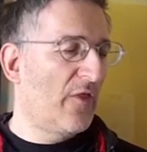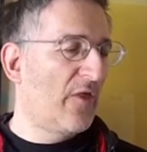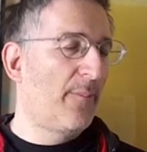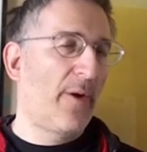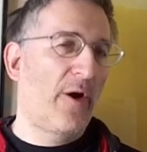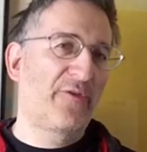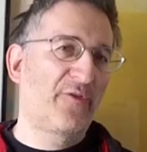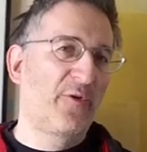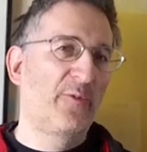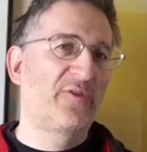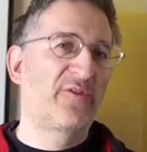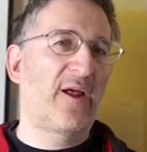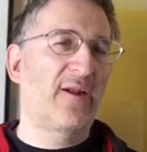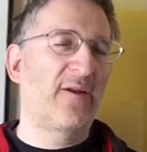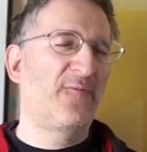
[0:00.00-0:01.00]
The bathroom
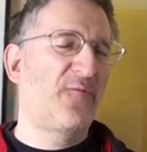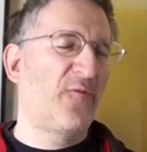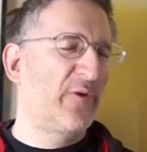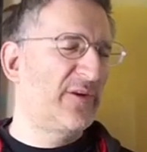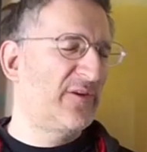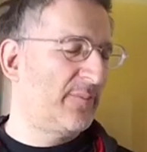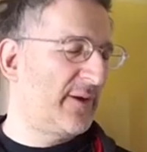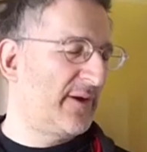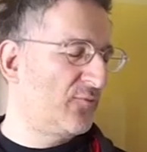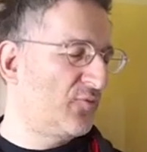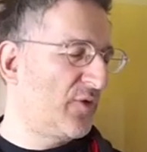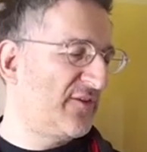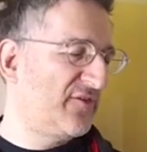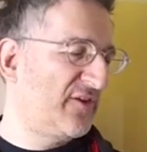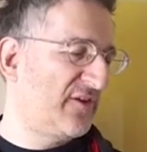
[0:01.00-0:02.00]
was an unavoidably
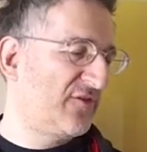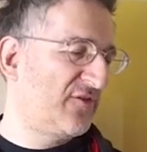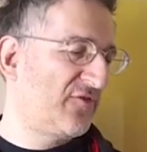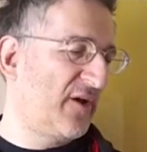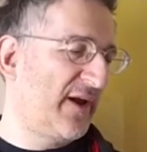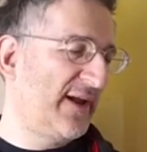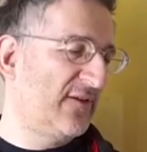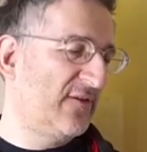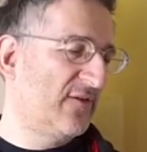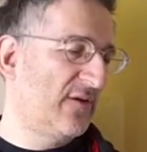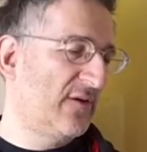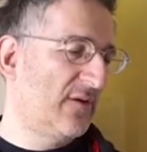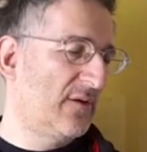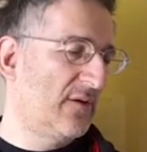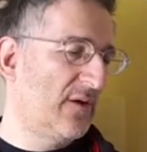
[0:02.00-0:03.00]
wretched strait.
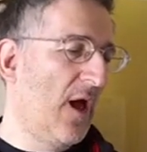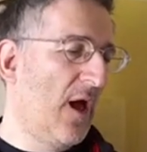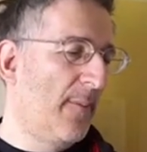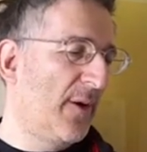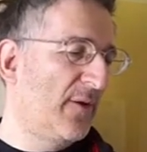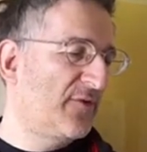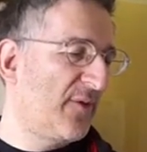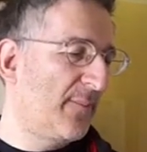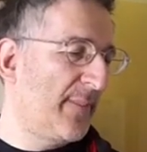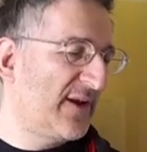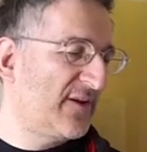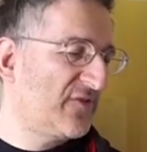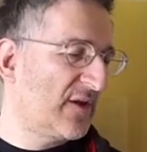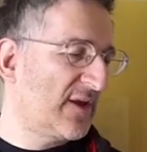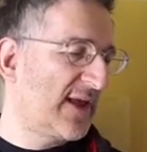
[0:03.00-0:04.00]
Both the
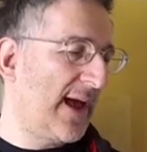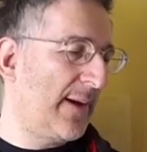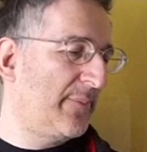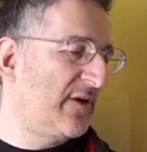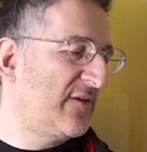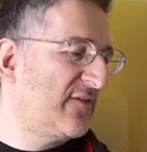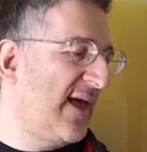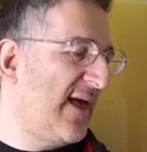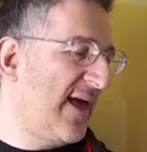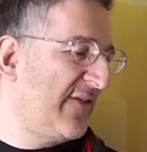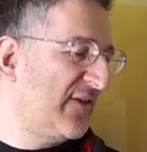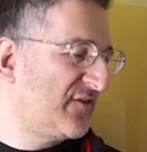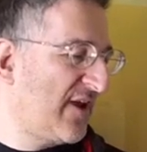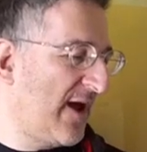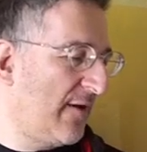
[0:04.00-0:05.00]
medicine cabinet
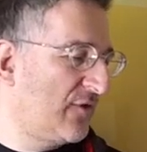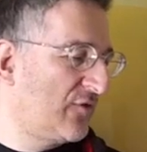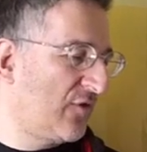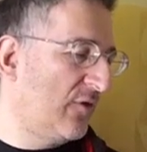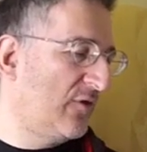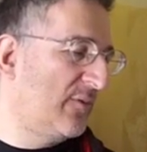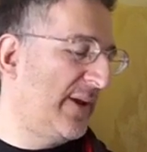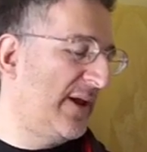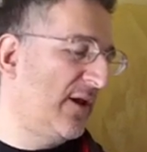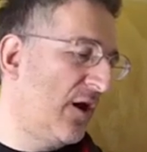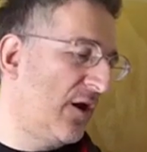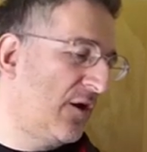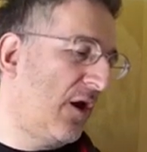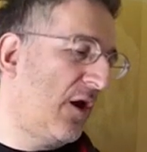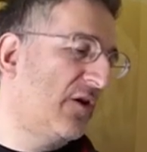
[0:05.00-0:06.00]
and the shower door had been
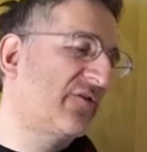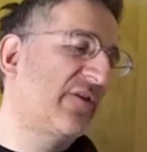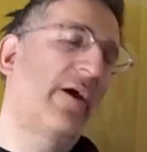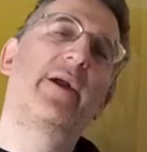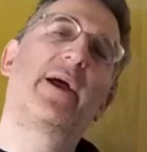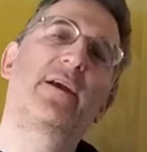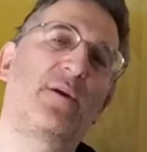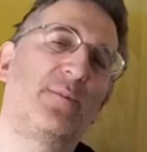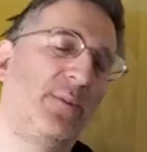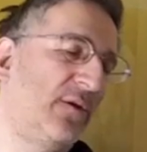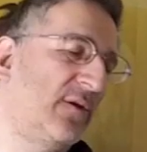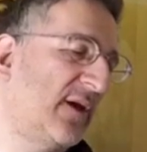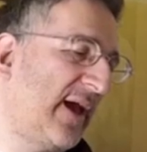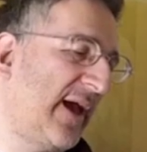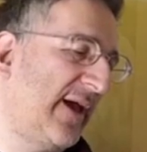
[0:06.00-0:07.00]
her last direct
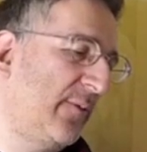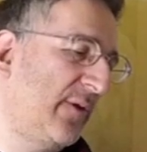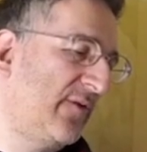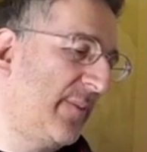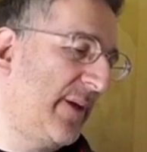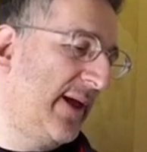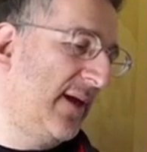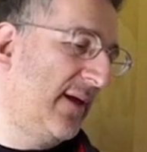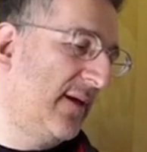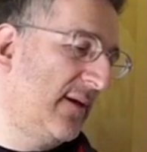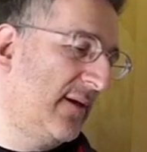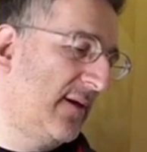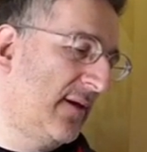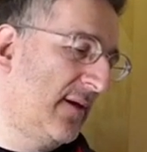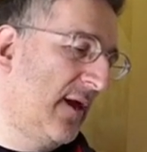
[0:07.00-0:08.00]
communique with me,
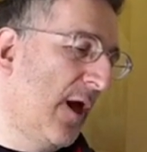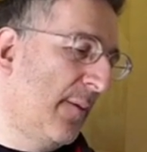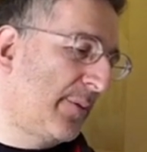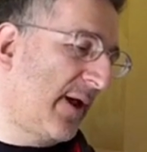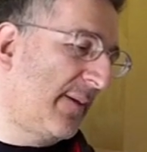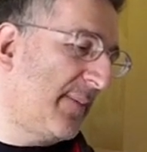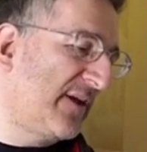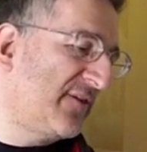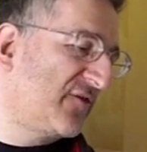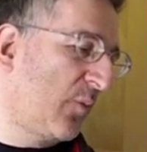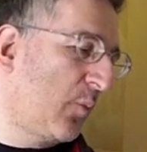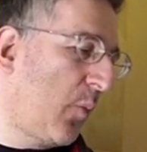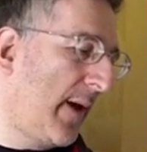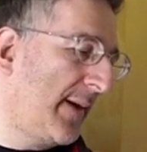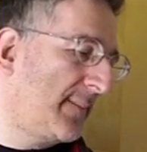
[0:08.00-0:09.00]
but I managed
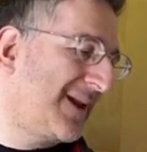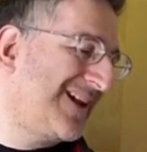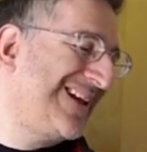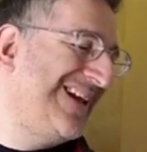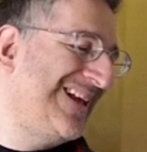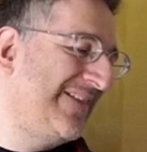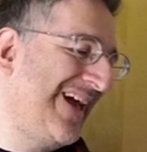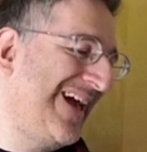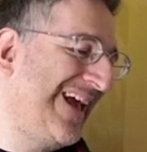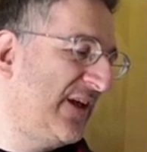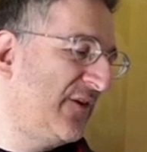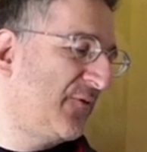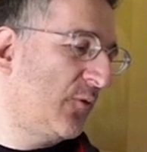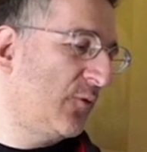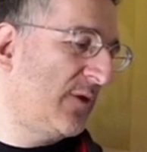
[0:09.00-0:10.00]
to wipe clean the
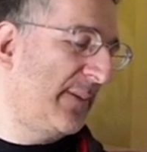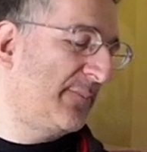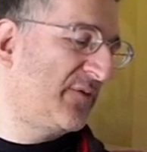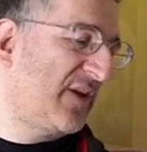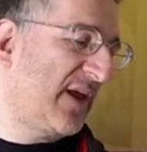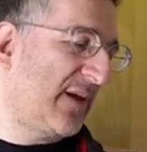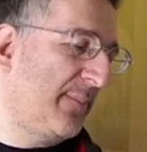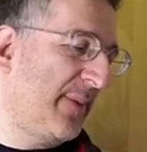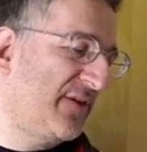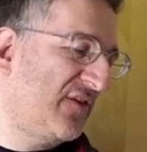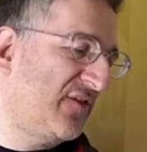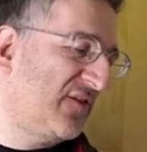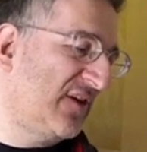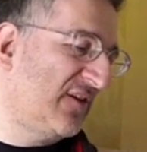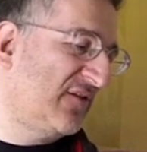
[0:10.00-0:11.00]
hateful lipstick
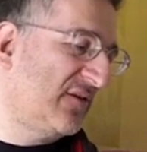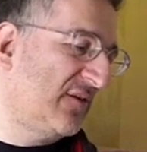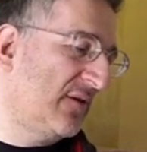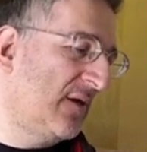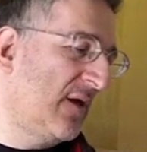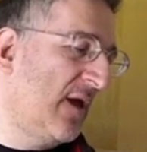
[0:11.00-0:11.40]
messages